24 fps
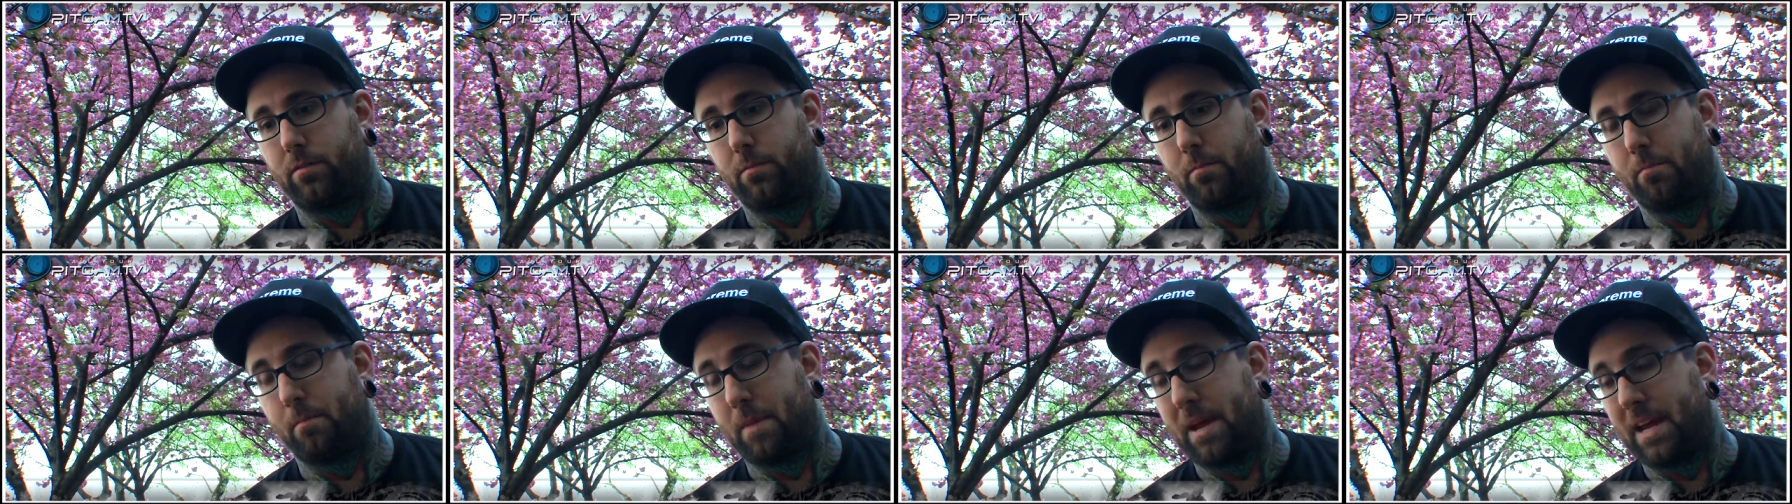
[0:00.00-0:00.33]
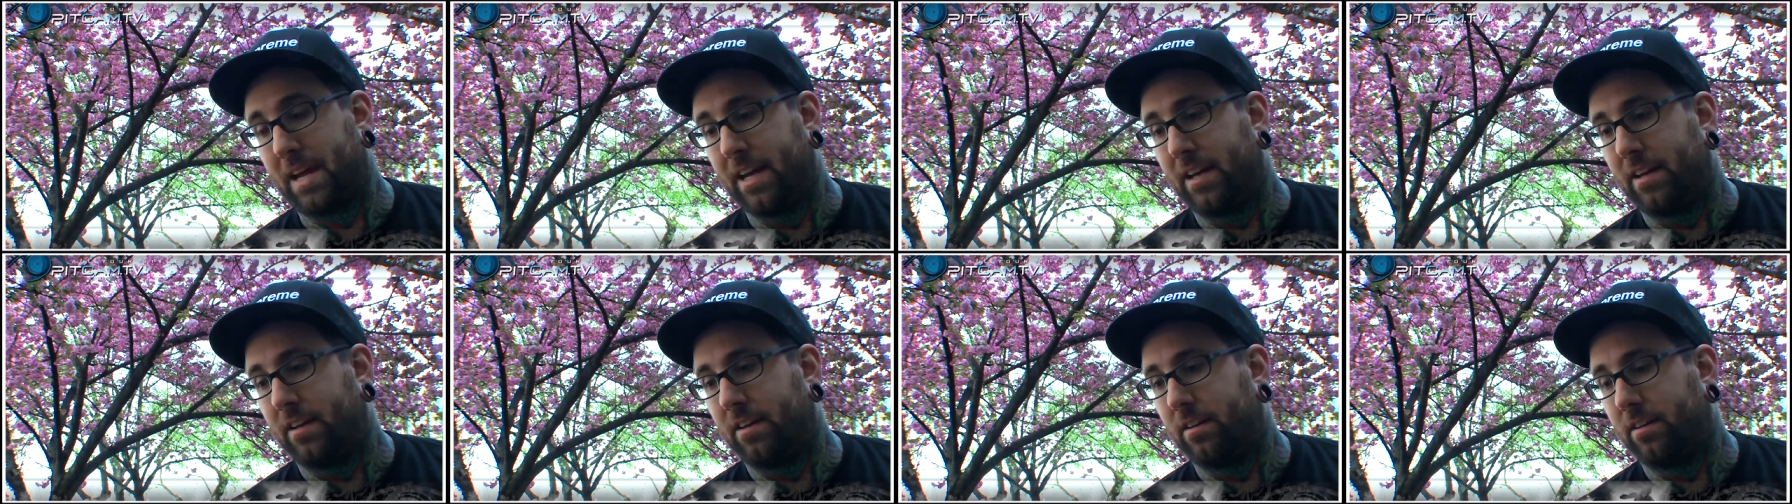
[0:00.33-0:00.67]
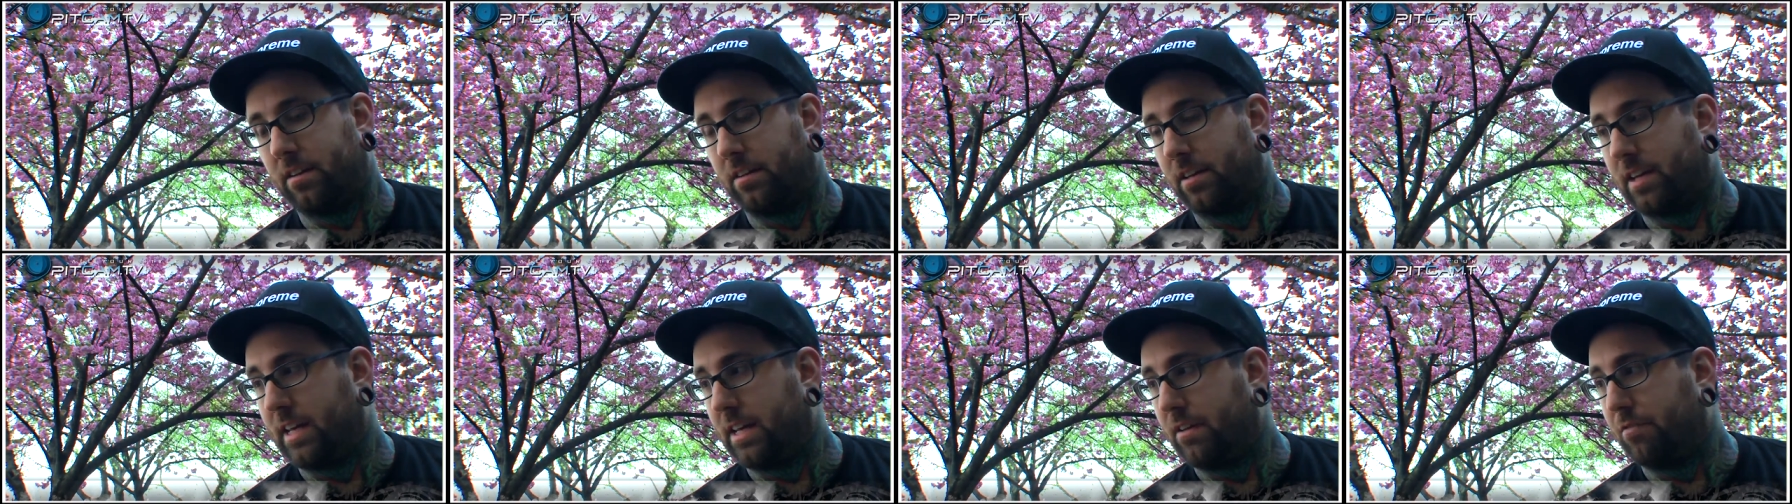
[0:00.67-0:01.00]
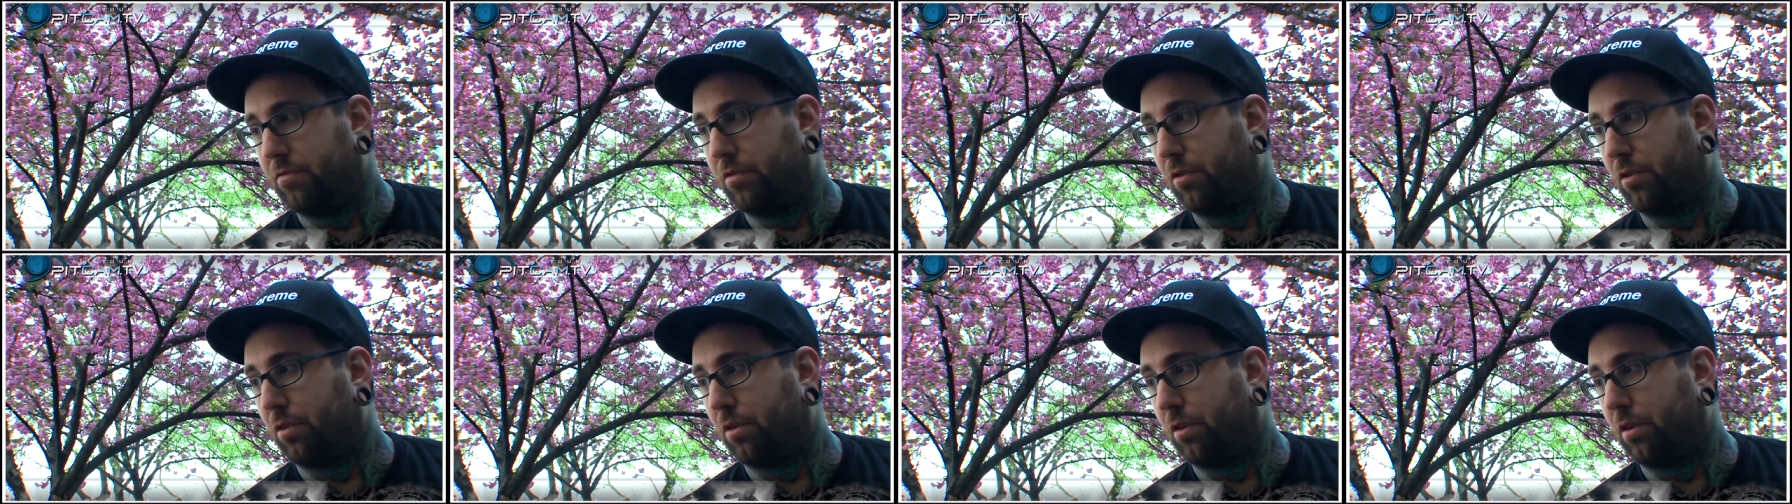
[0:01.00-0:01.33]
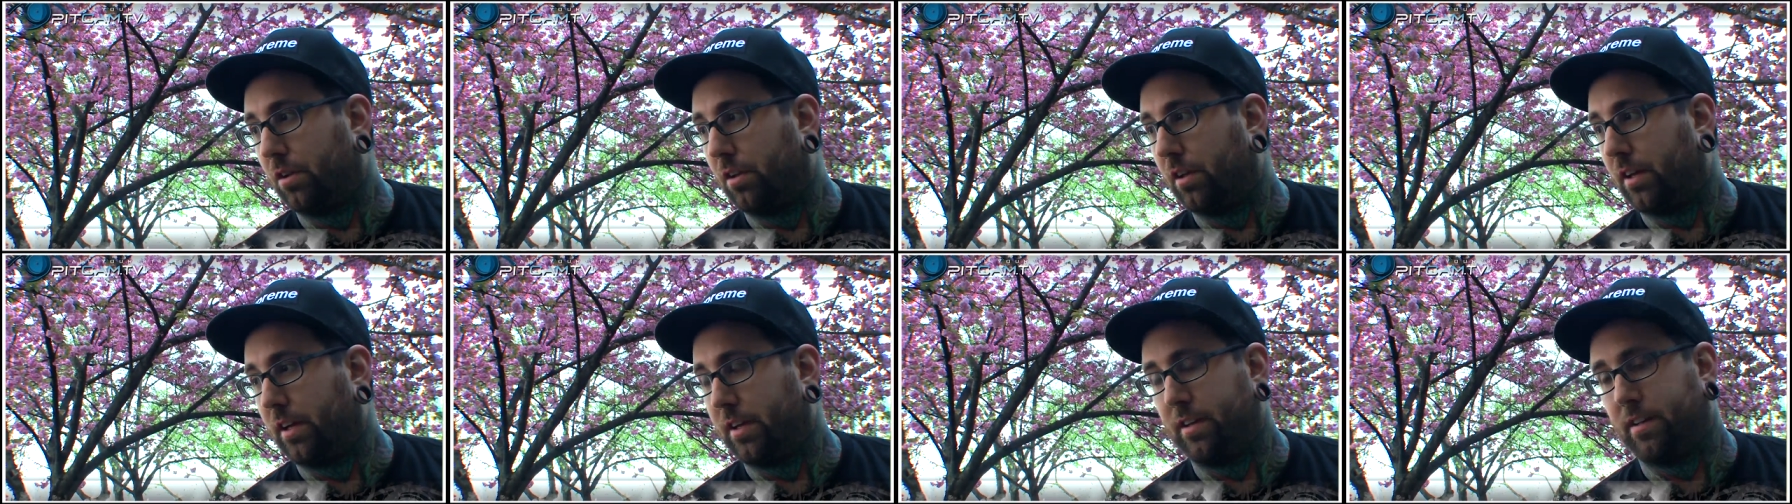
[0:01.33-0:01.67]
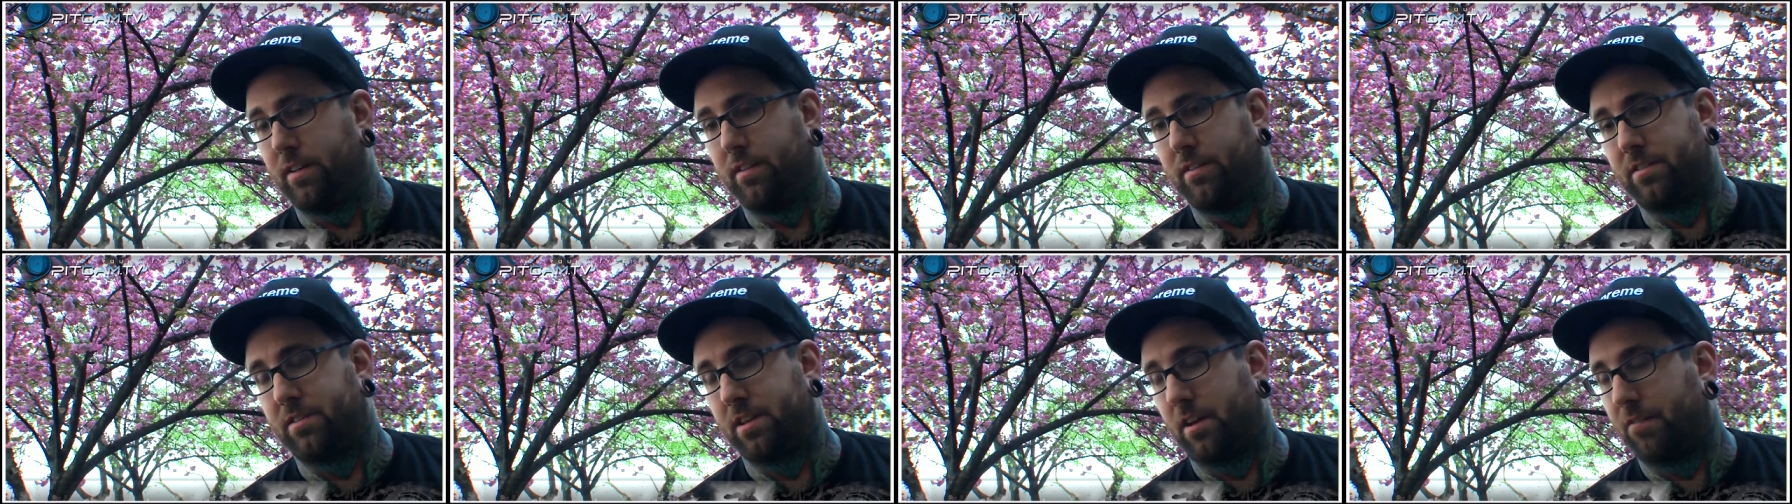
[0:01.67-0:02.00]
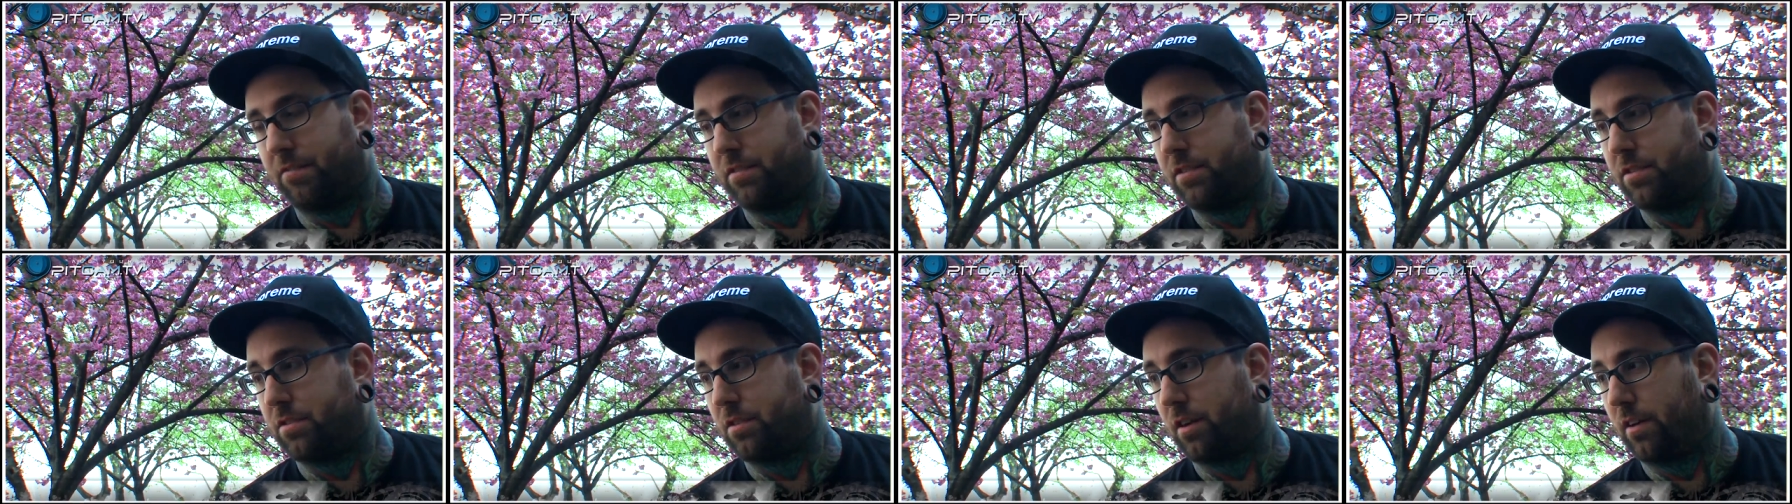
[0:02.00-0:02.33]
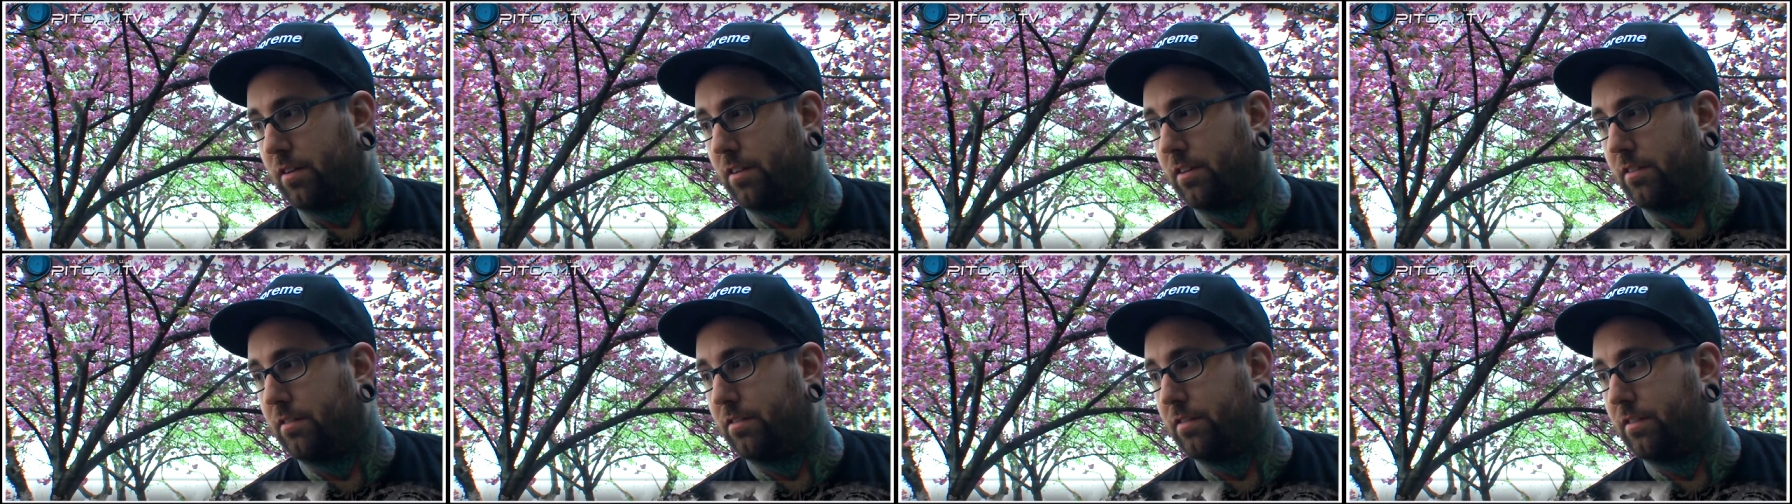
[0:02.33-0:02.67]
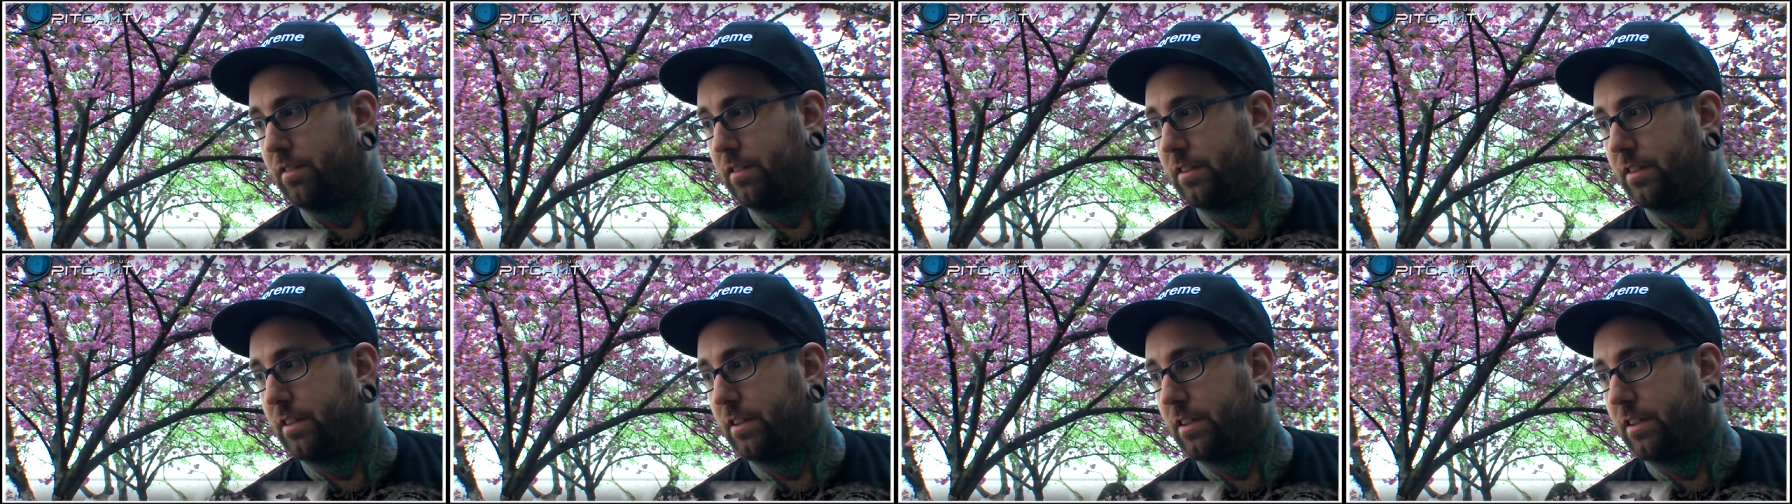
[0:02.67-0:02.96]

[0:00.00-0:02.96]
mean, evil, and self-destructive.